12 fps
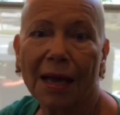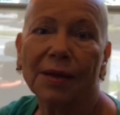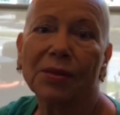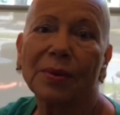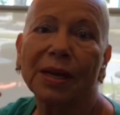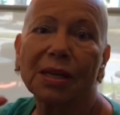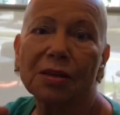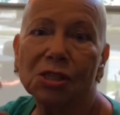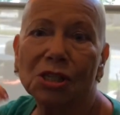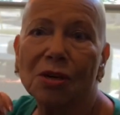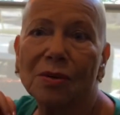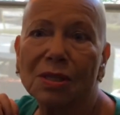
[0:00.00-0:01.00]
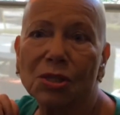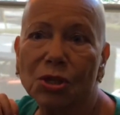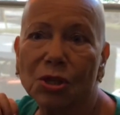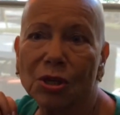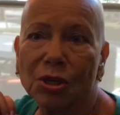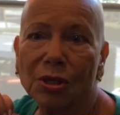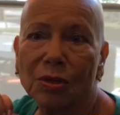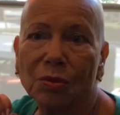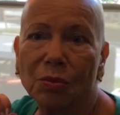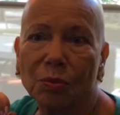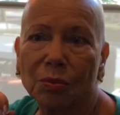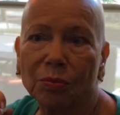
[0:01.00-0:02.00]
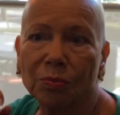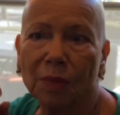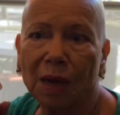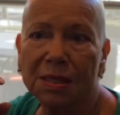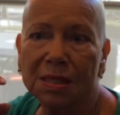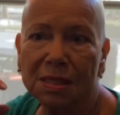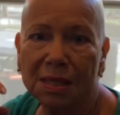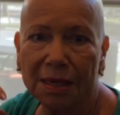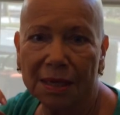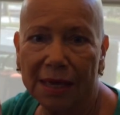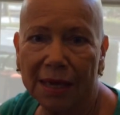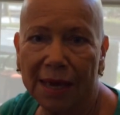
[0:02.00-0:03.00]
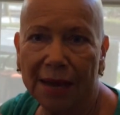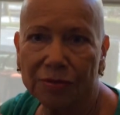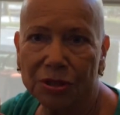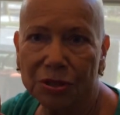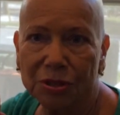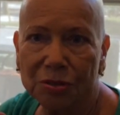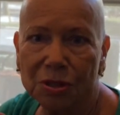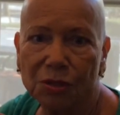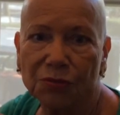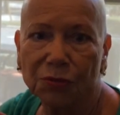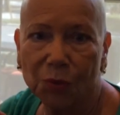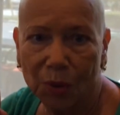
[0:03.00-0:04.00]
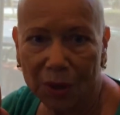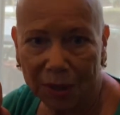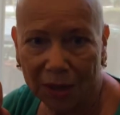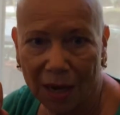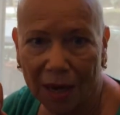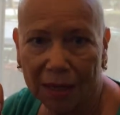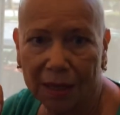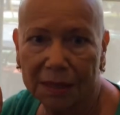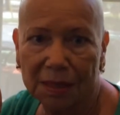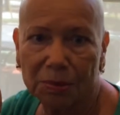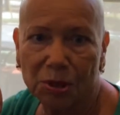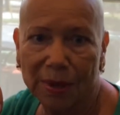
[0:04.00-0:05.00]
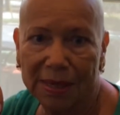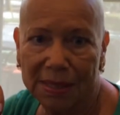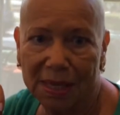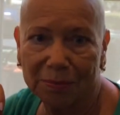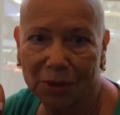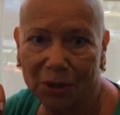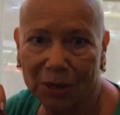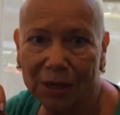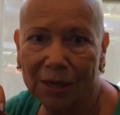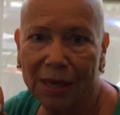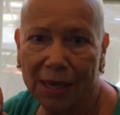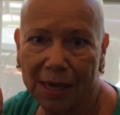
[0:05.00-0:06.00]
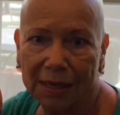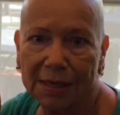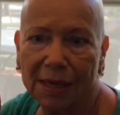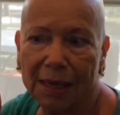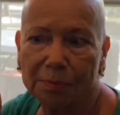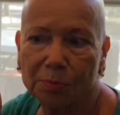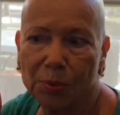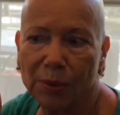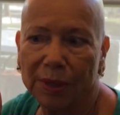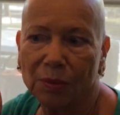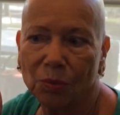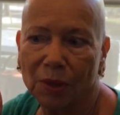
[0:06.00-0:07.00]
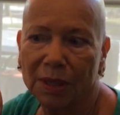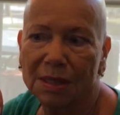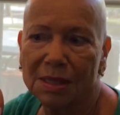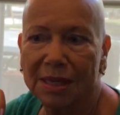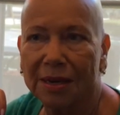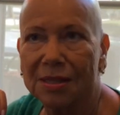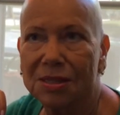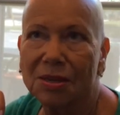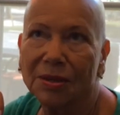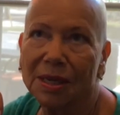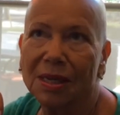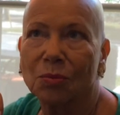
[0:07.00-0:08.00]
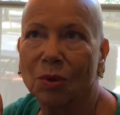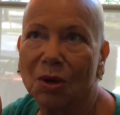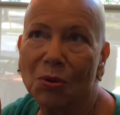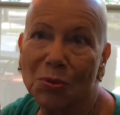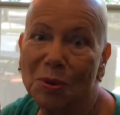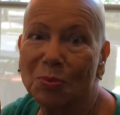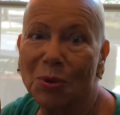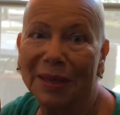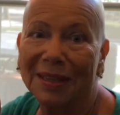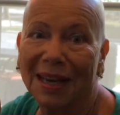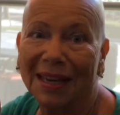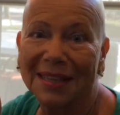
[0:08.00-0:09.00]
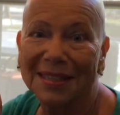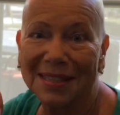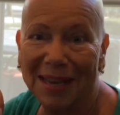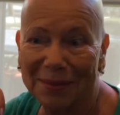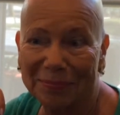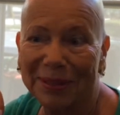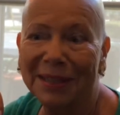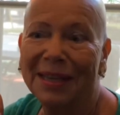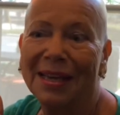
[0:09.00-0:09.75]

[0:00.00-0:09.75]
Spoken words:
The radio show is heard on Sunday afternoons at 4 o'clock on WSMR, 89.1 in Sarasota and 103.9 in Tampa.